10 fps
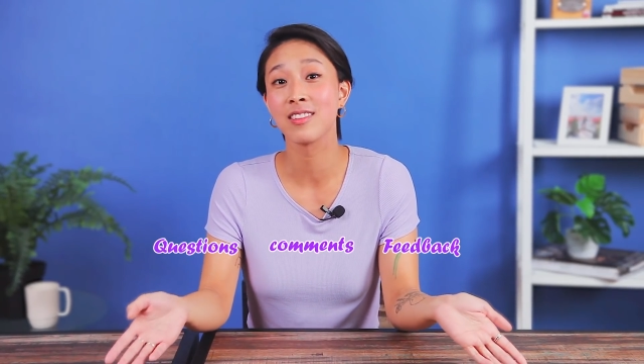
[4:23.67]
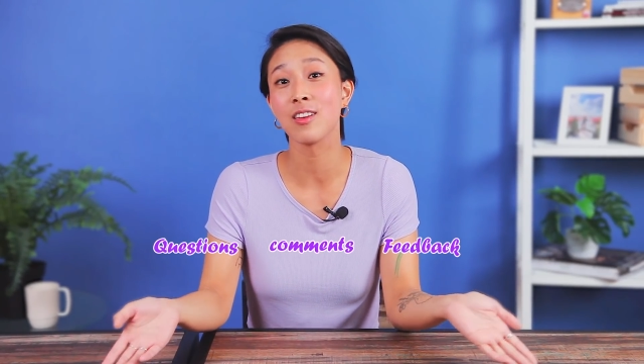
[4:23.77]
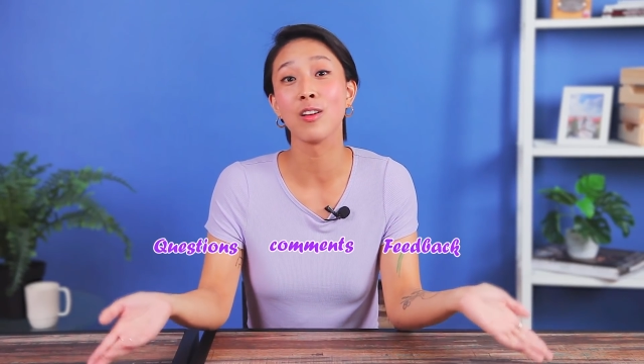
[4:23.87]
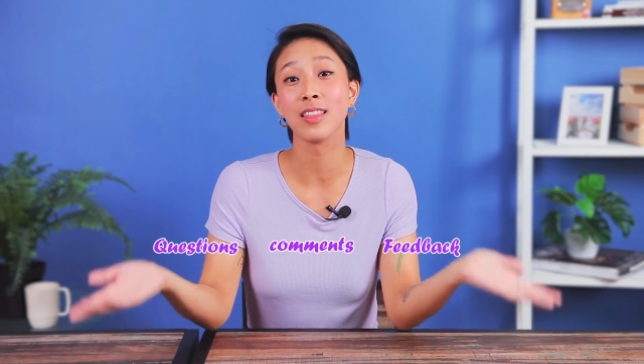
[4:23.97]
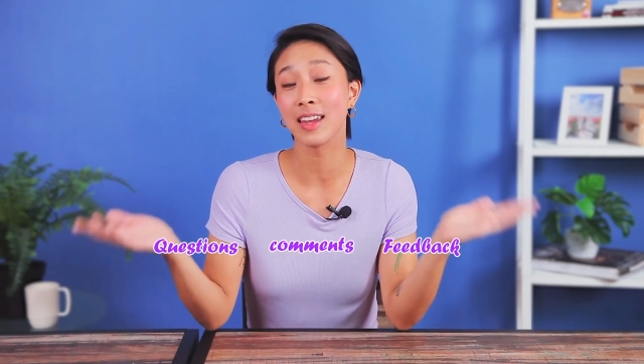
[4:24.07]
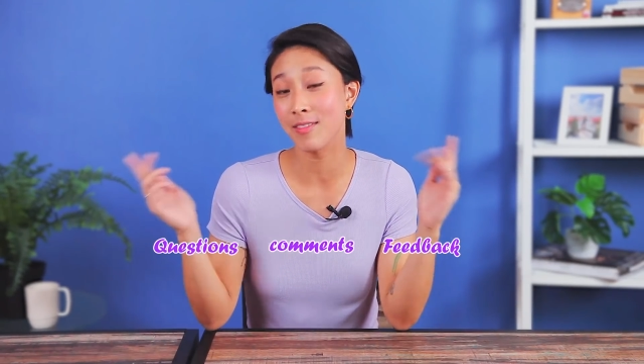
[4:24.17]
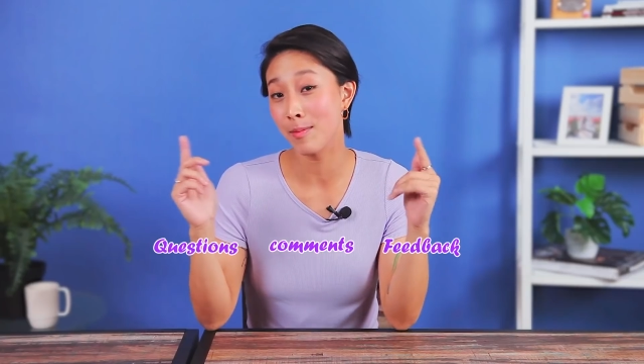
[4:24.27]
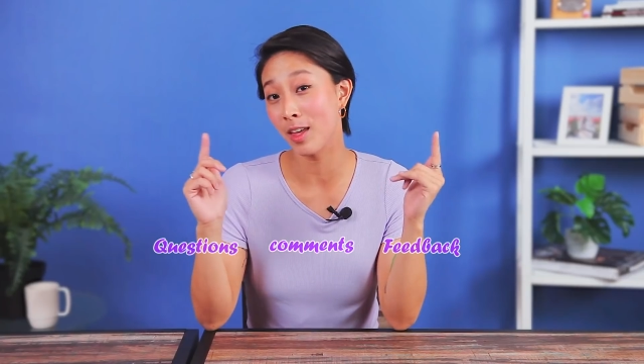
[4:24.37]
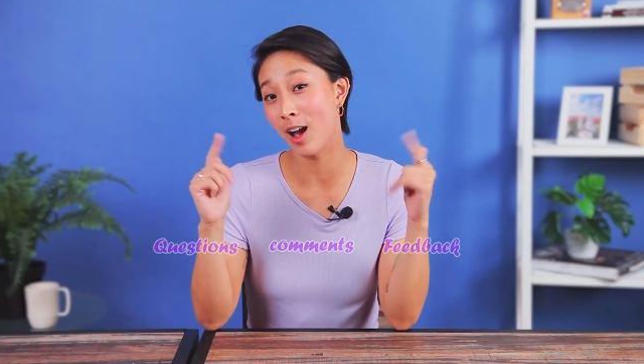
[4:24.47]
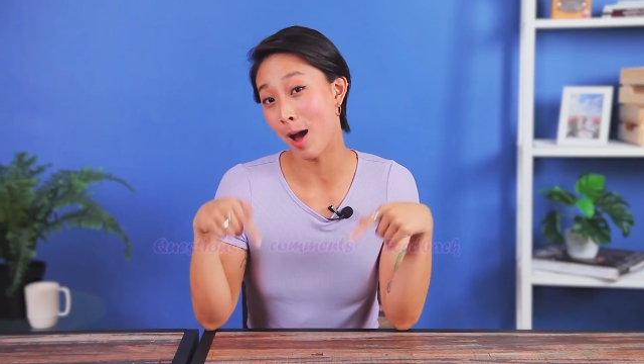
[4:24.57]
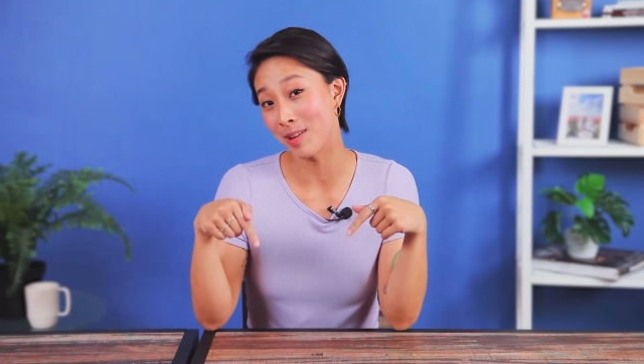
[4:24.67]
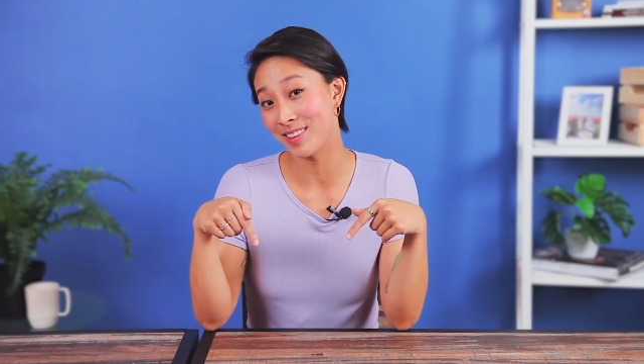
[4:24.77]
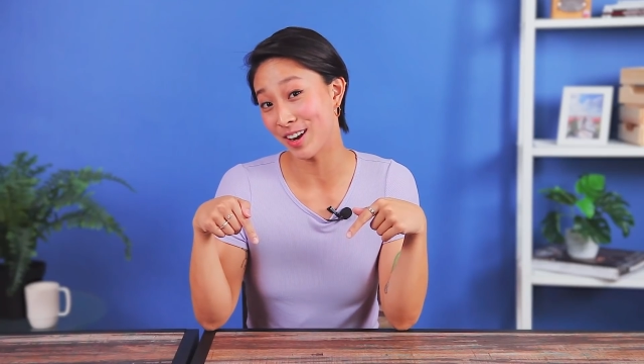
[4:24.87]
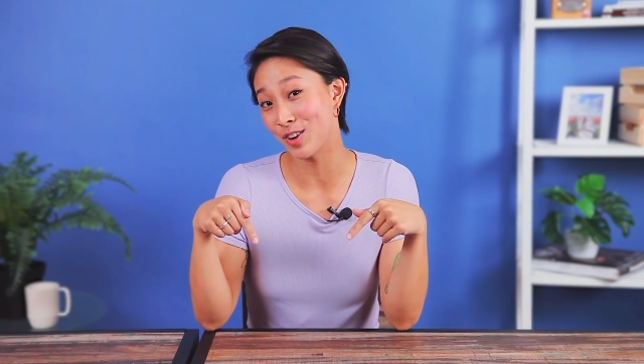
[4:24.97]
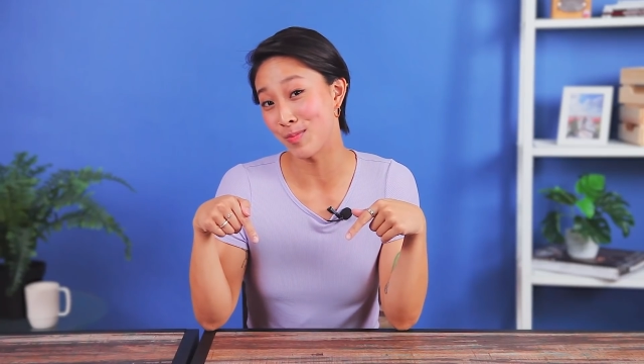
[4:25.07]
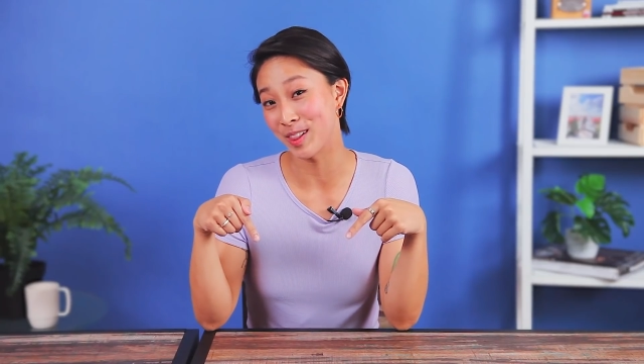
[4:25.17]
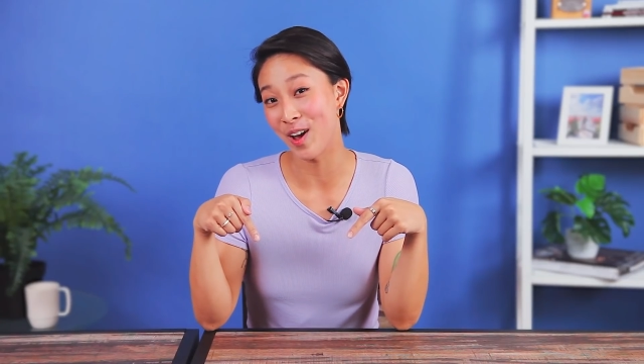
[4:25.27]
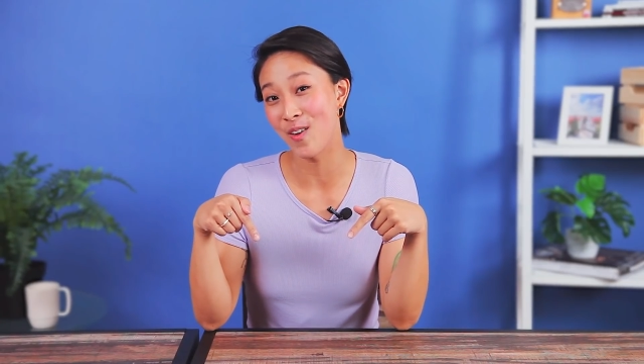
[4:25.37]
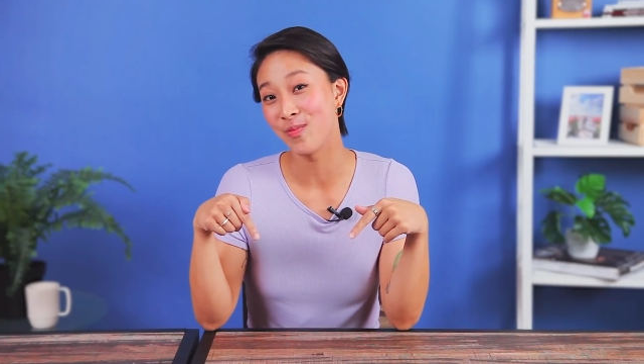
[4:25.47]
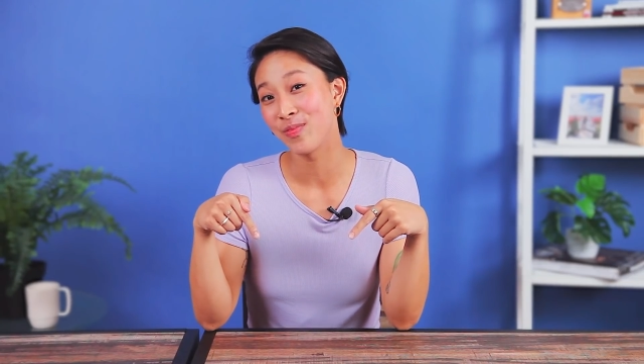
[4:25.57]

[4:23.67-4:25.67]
so leave them in the comment section below.